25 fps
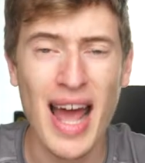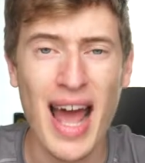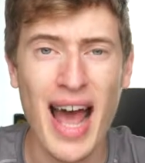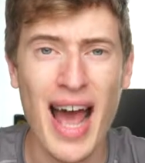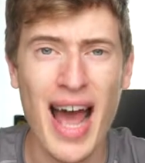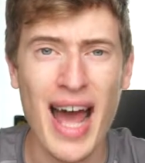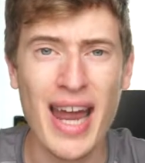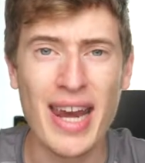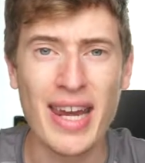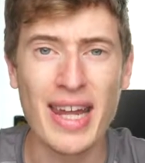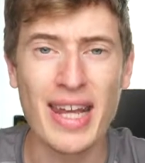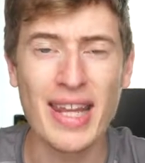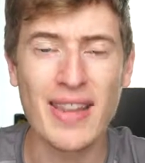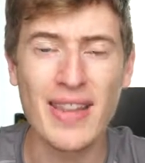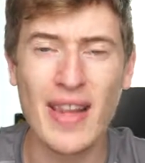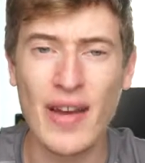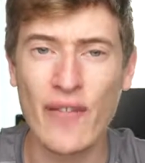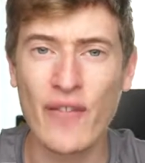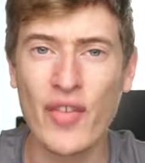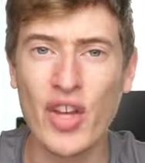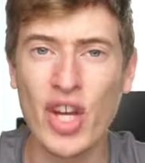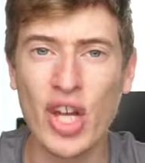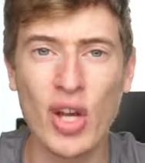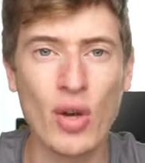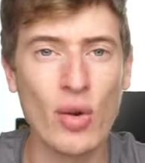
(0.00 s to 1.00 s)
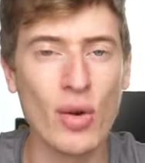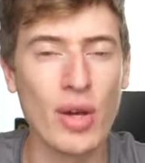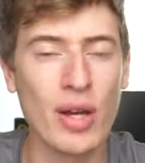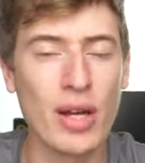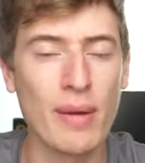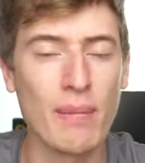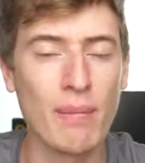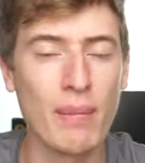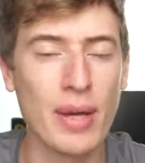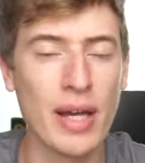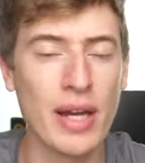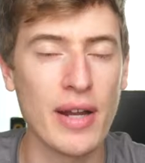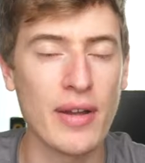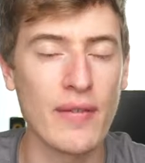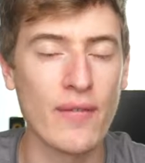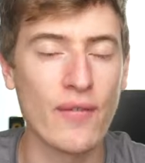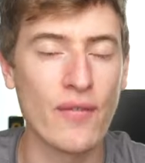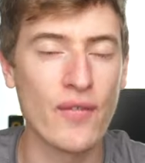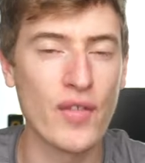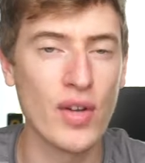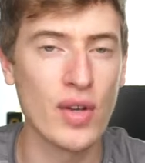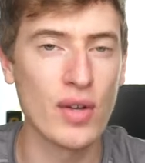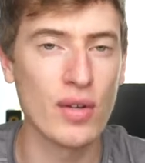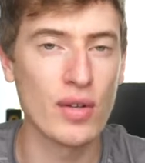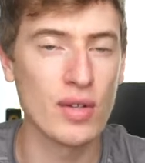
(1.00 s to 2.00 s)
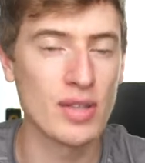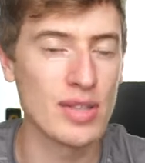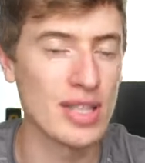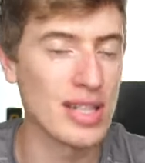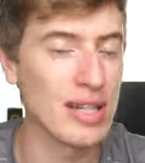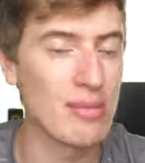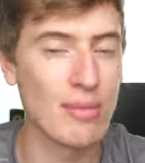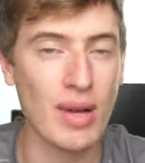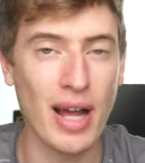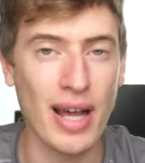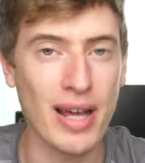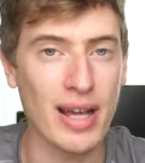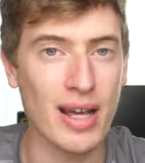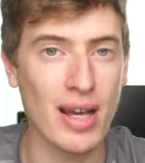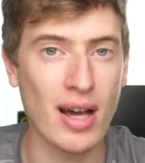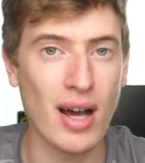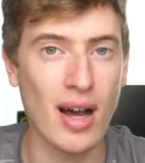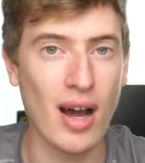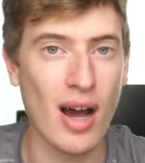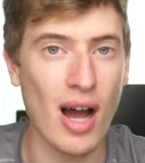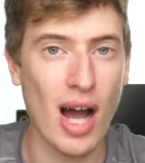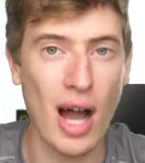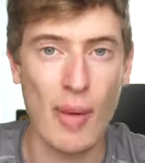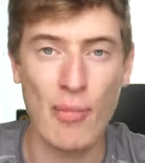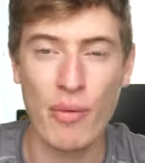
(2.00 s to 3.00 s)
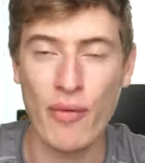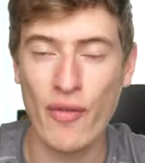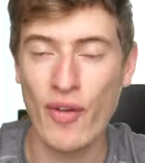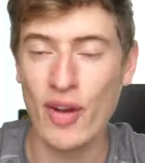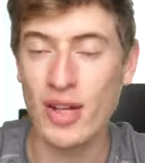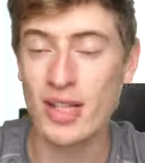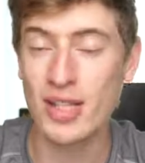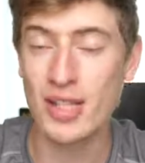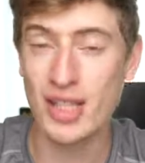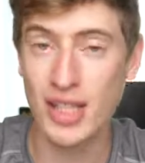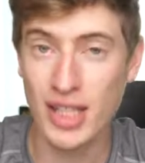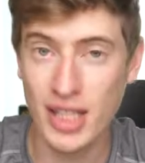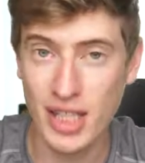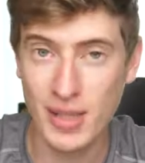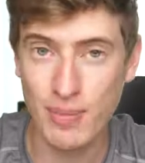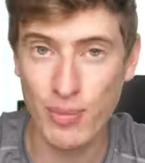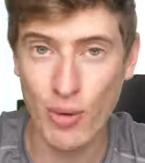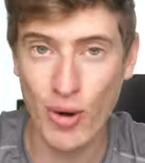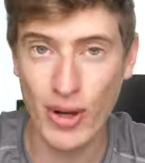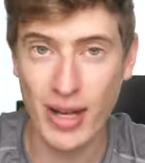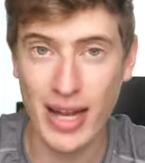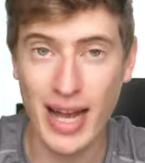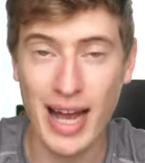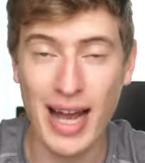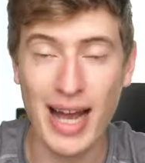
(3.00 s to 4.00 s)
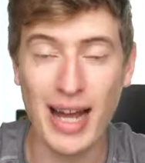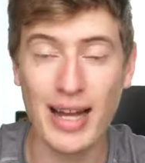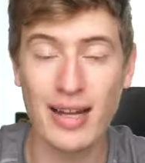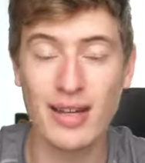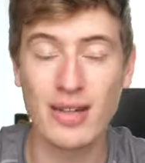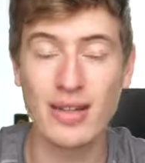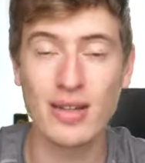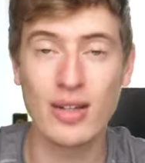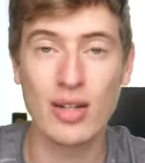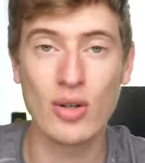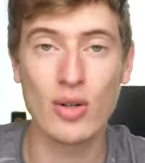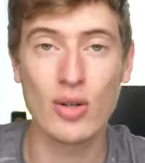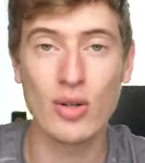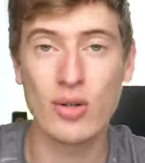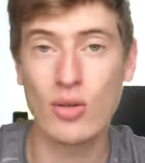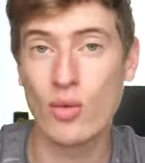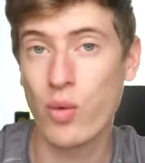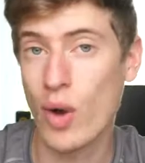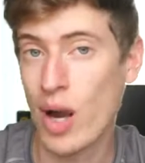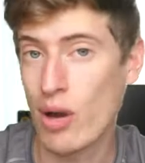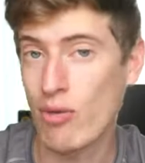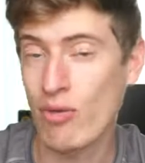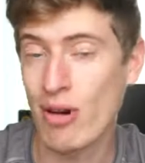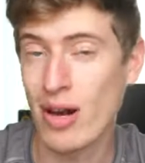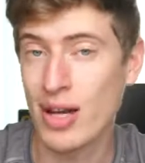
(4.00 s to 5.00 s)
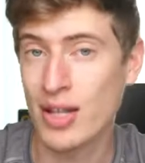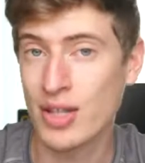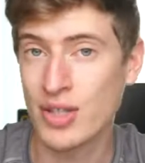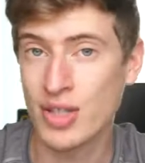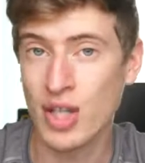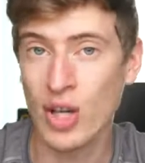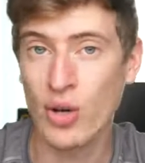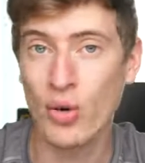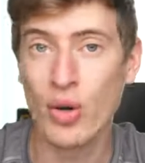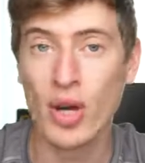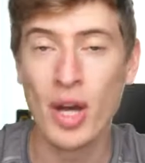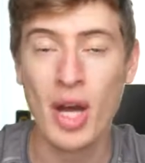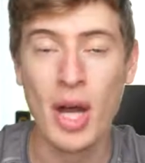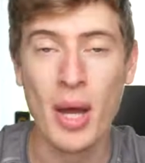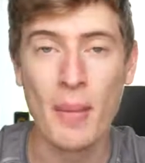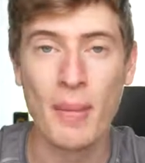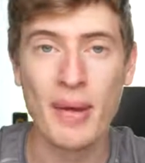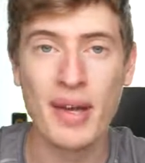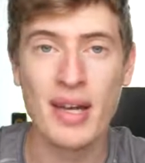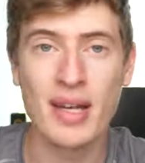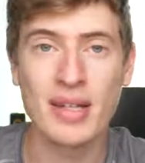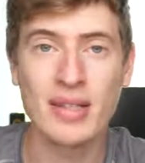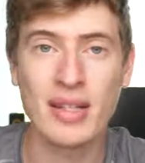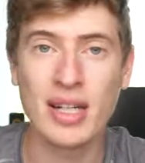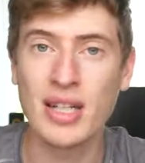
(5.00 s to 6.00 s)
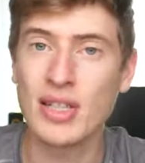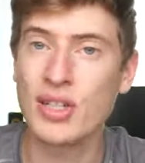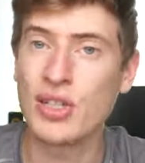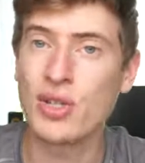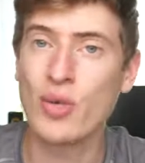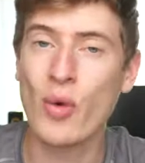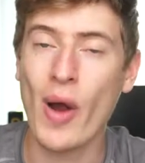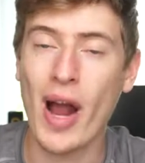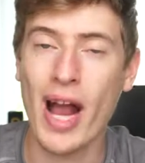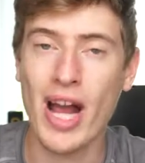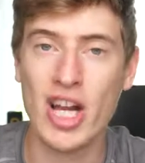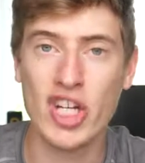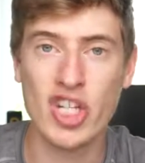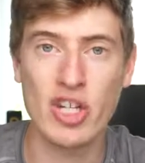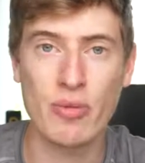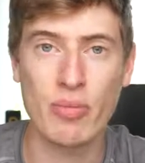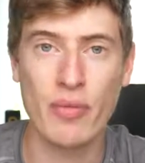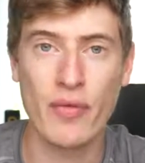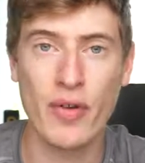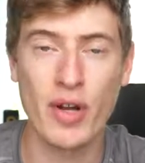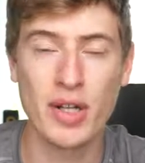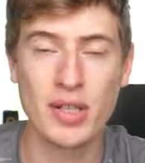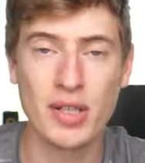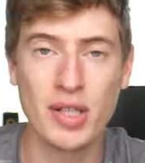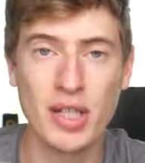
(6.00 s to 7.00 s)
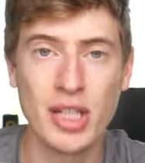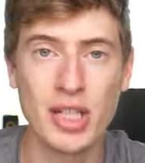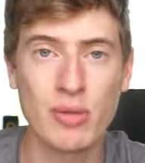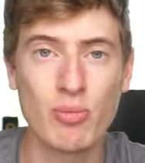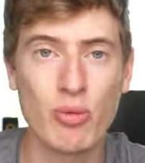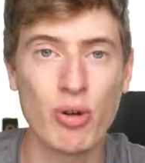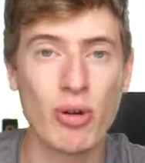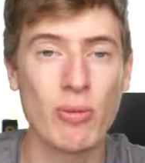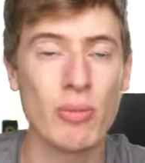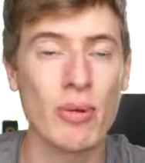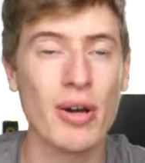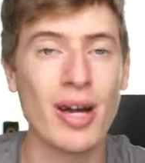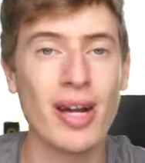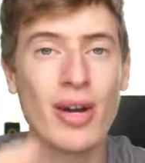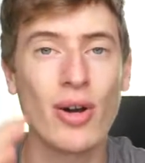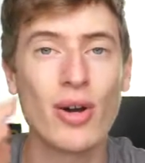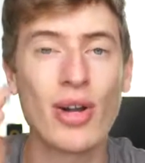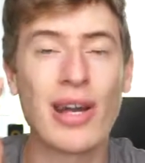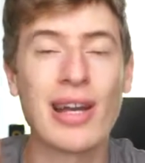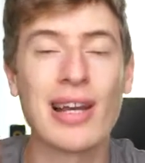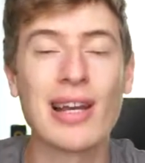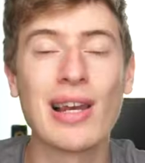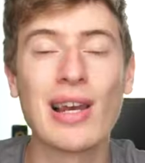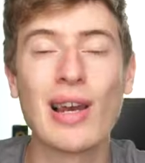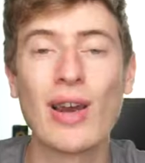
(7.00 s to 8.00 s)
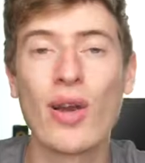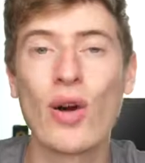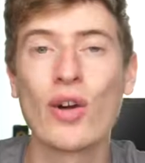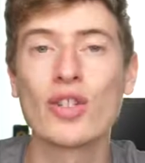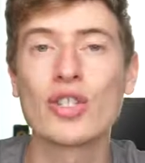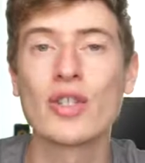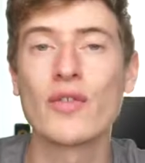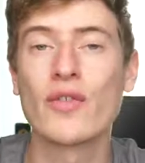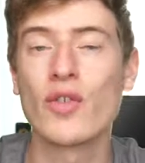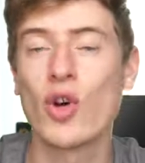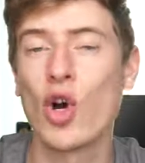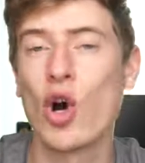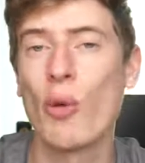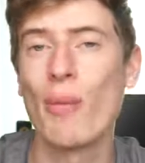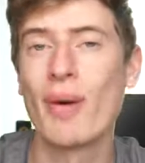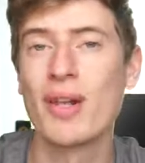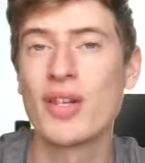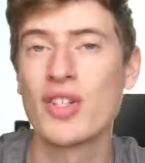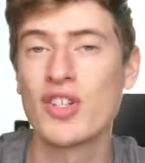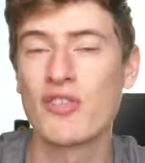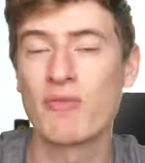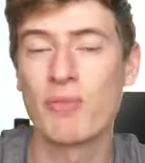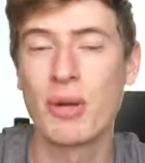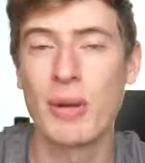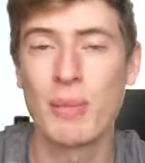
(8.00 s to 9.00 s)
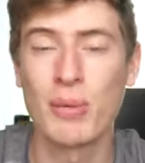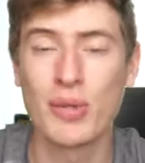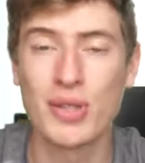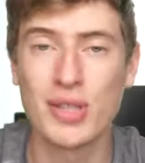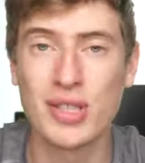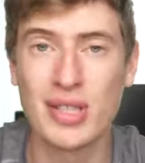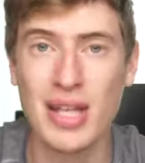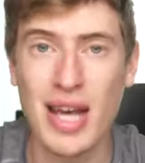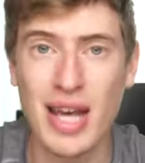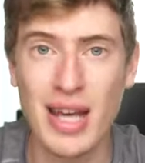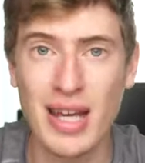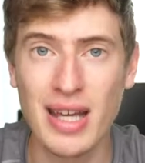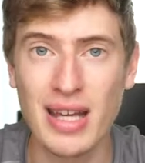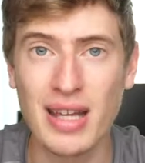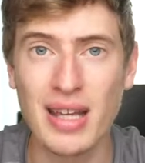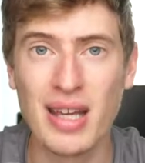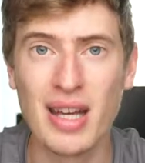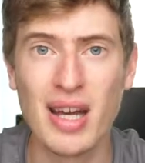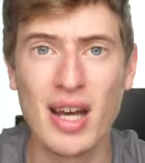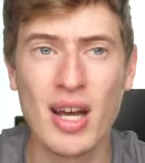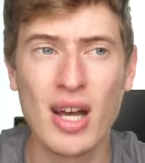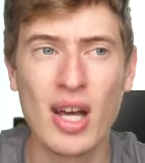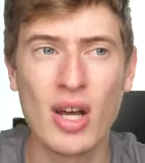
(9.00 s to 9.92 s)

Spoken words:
And in that video, it made it seem like I preferred Teespring, and quite rightly so, because I do actually prefer Teespring, but I got a lot of comments of people saying,